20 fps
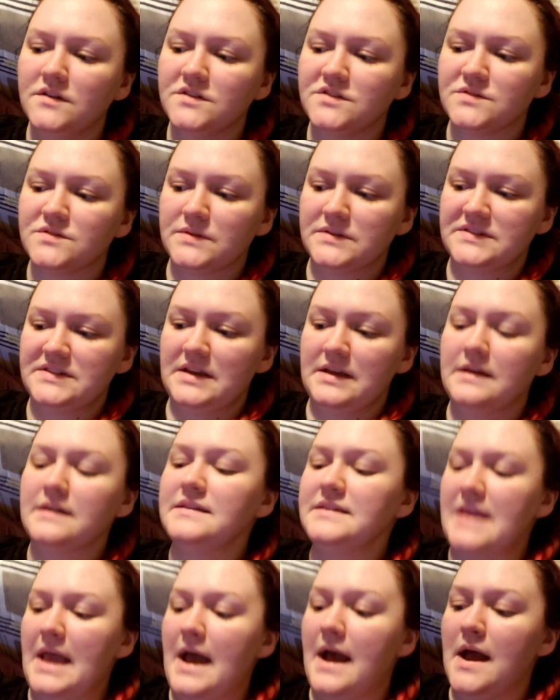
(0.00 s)
So I'll say,
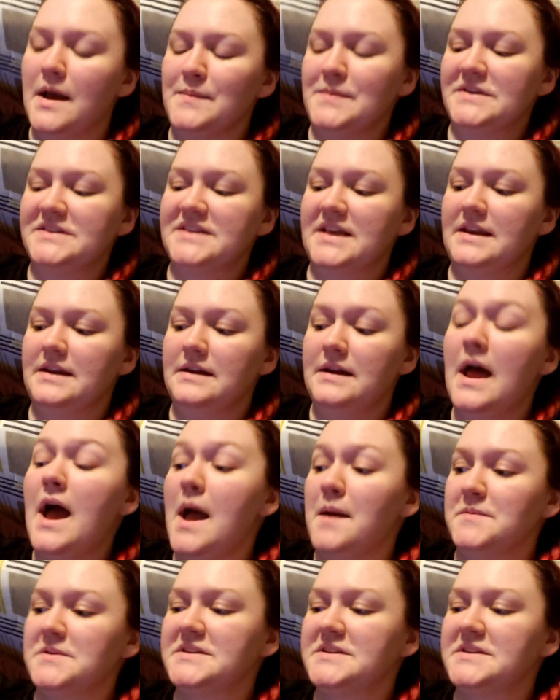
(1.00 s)
yeah, I'm excited. I'm